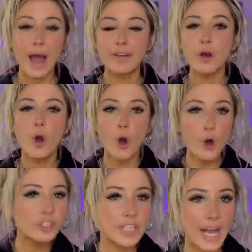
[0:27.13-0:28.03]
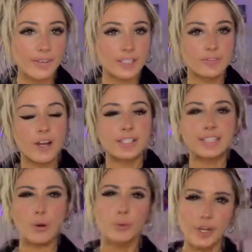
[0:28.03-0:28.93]
I have a whole checklist for us
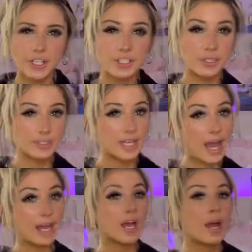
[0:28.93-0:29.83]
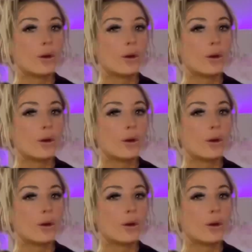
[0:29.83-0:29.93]
that we're gonna do today.